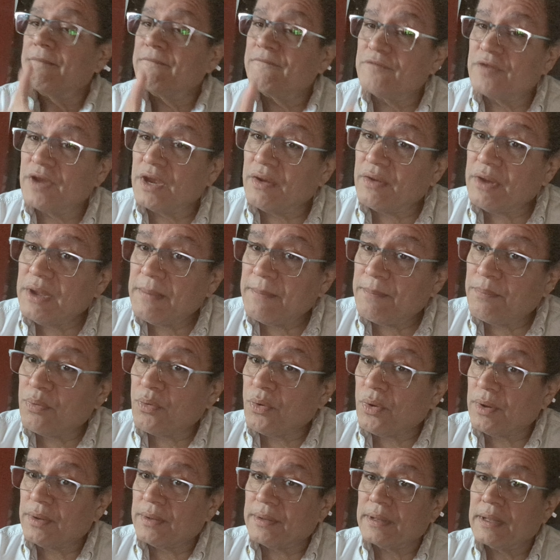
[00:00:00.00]
Very
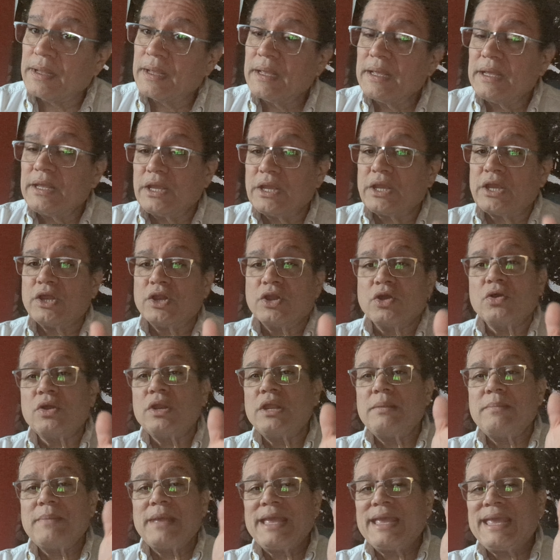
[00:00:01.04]
important. You can
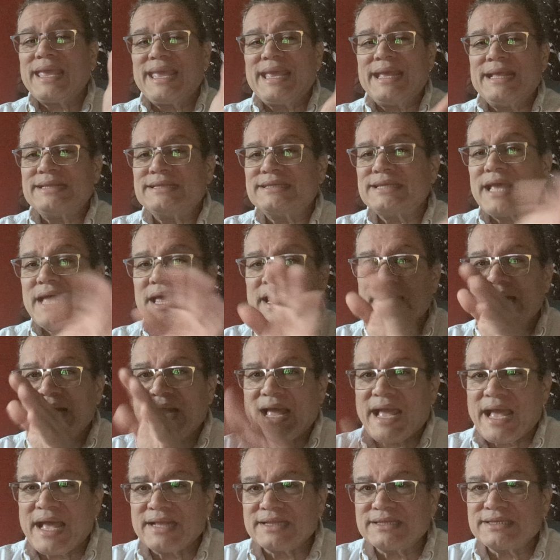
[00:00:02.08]
only make inside and
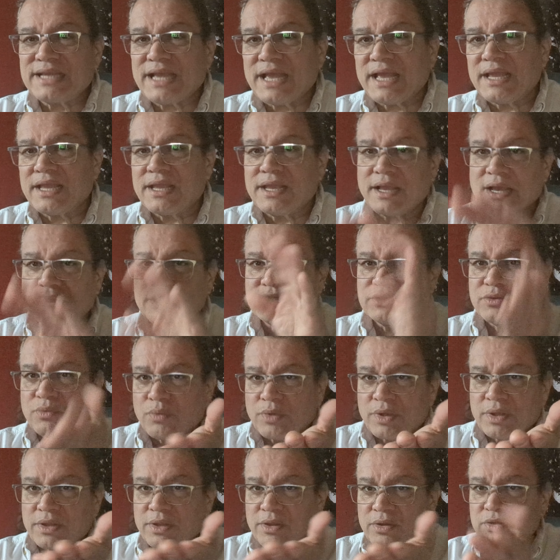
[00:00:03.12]
outside cuts
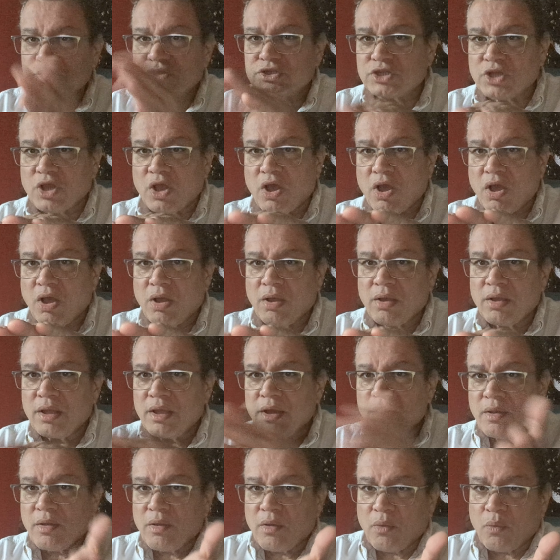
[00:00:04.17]
with your saw
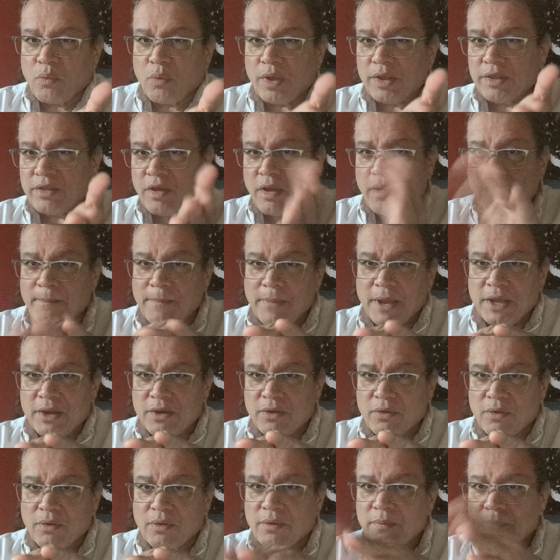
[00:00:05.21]
with our
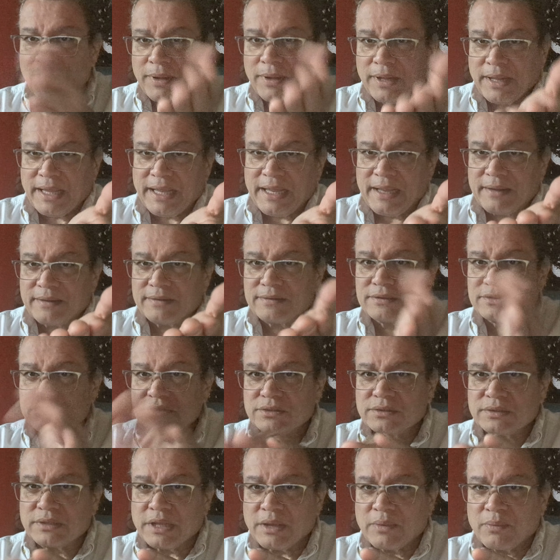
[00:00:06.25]
miter plate
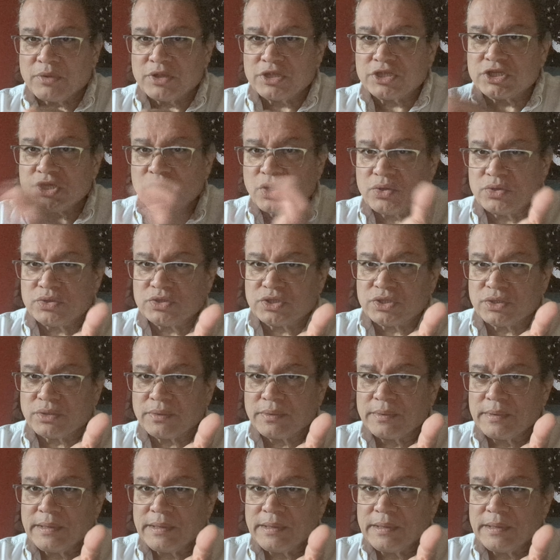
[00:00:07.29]
that we showed you.